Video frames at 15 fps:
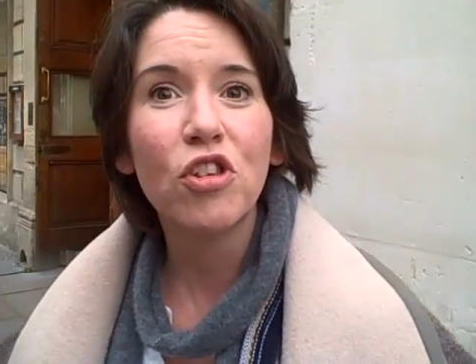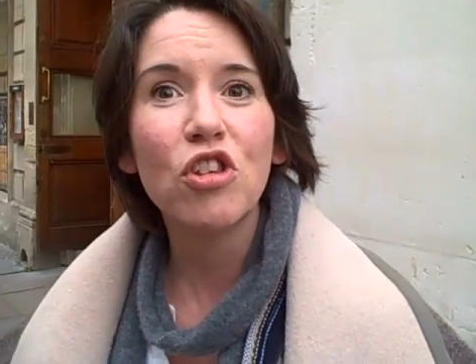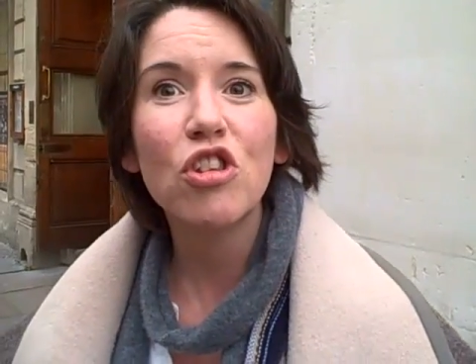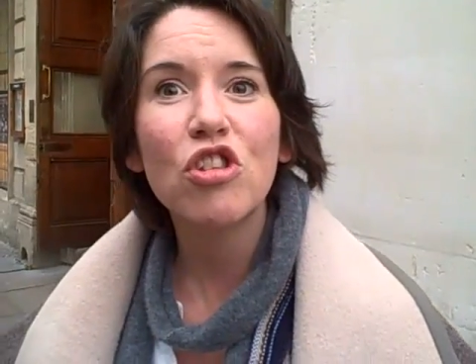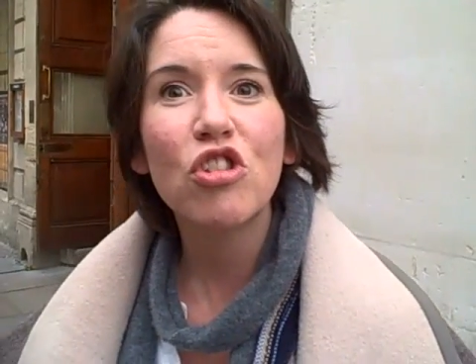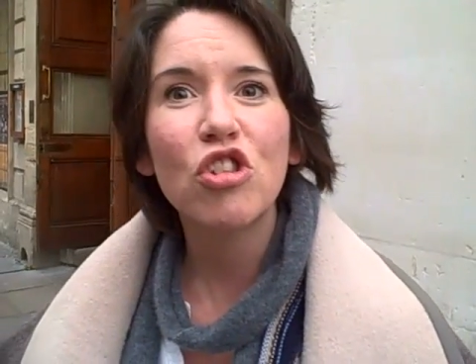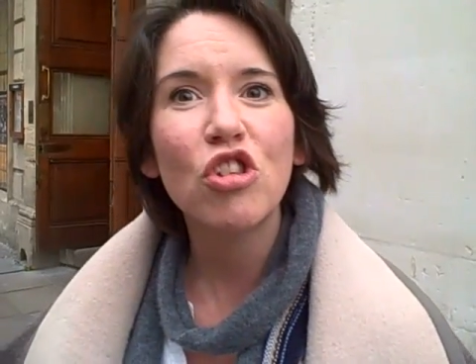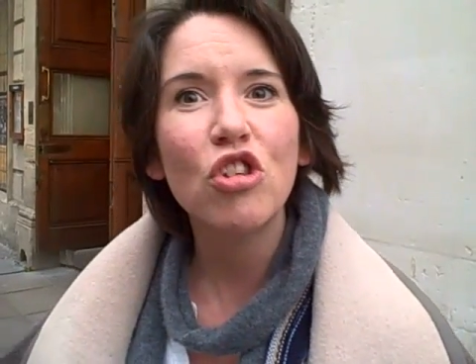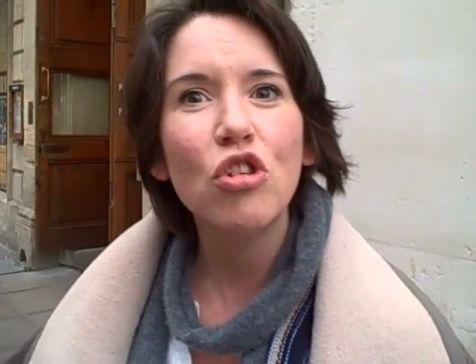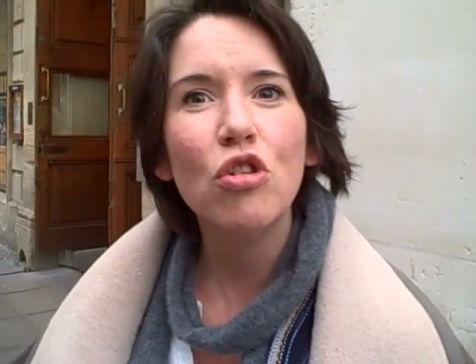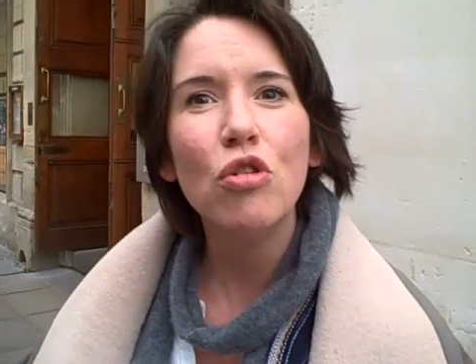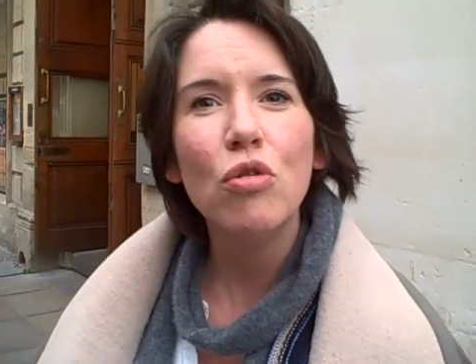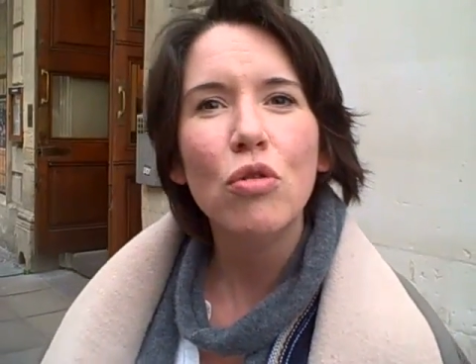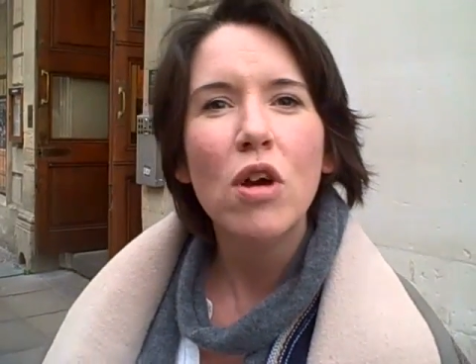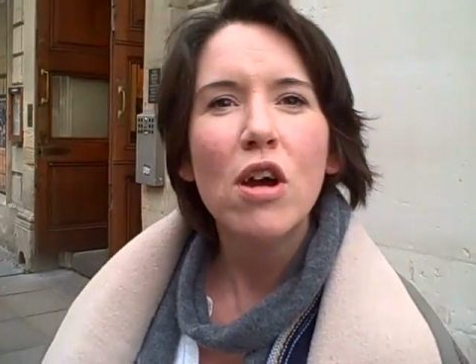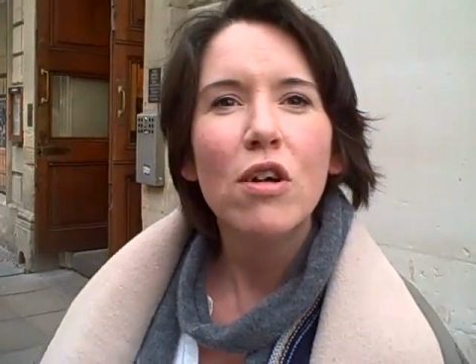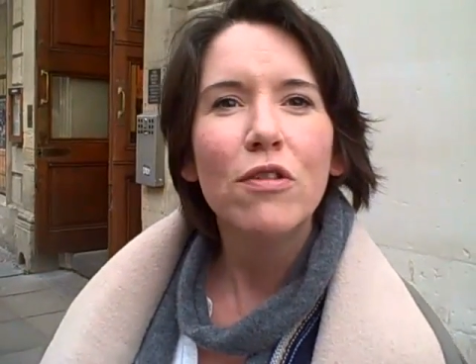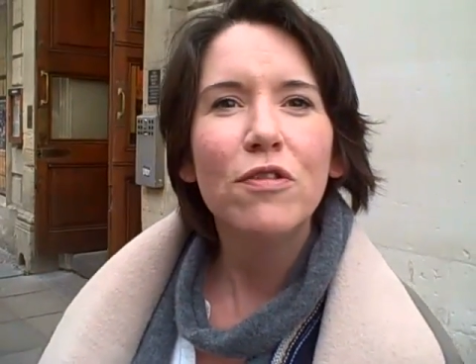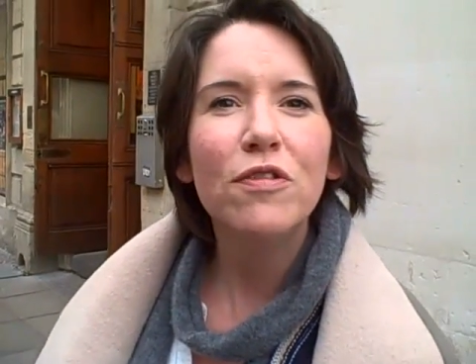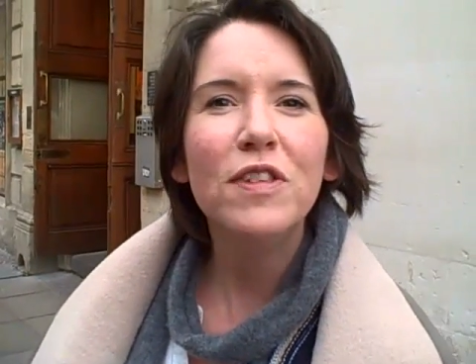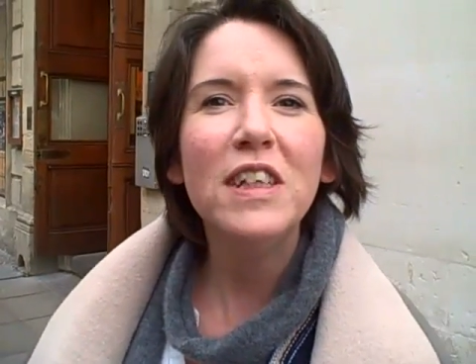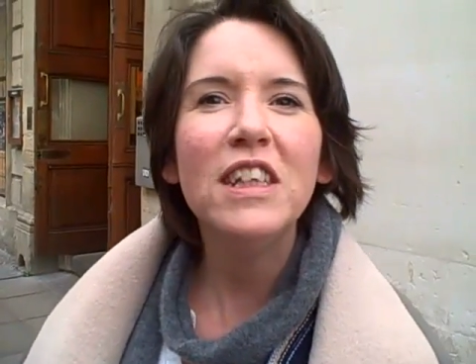So the two
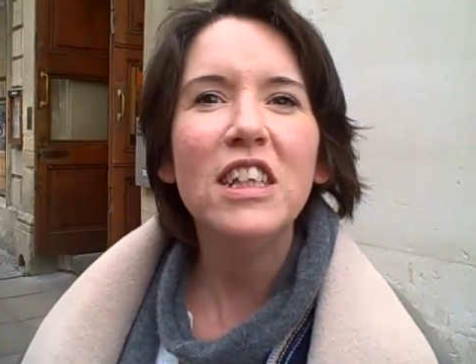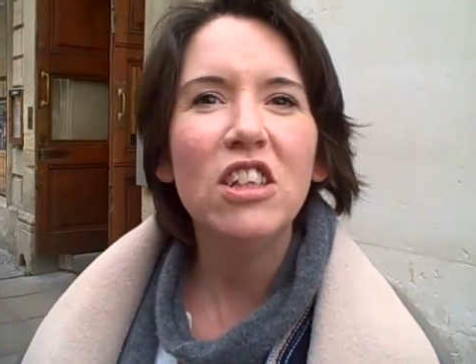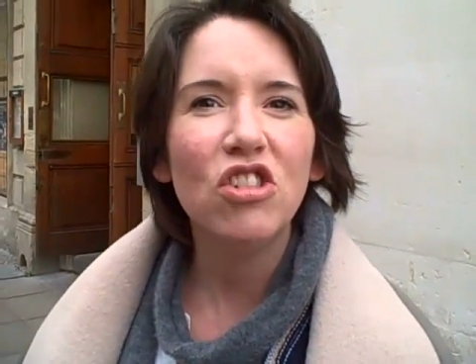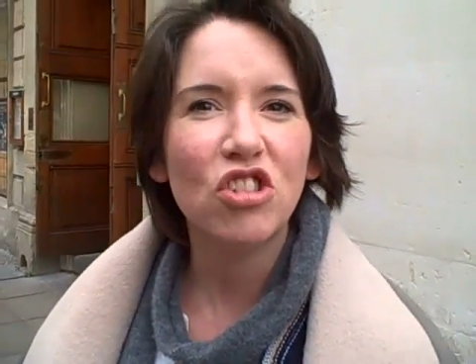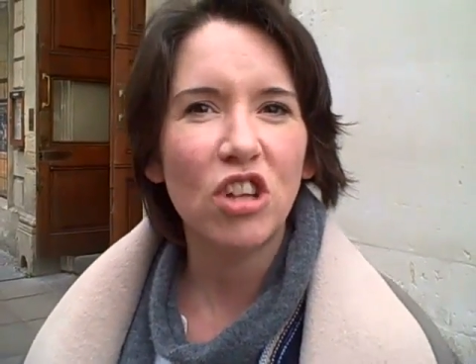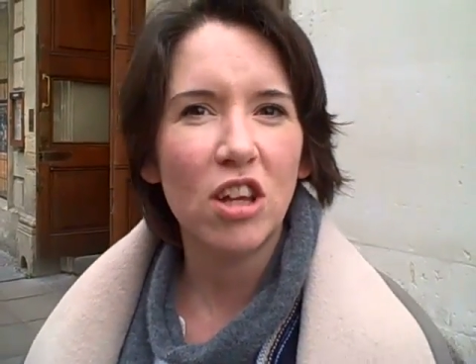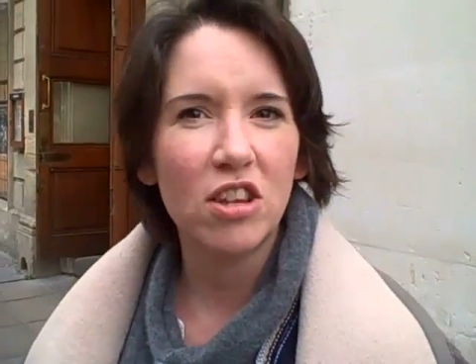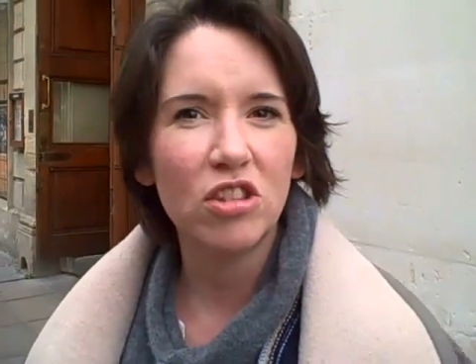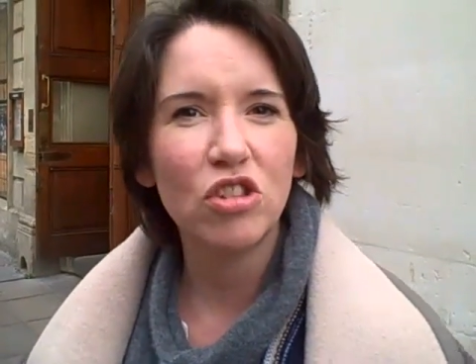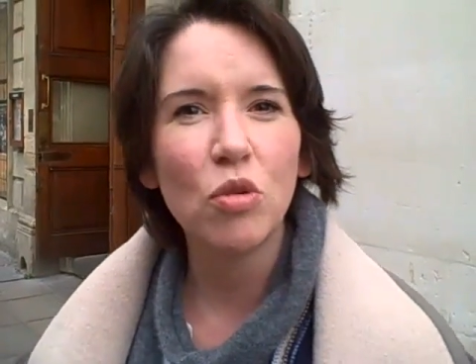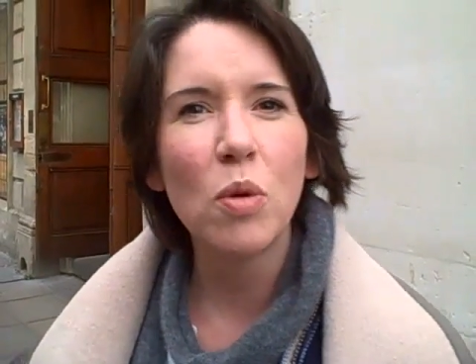feed each other.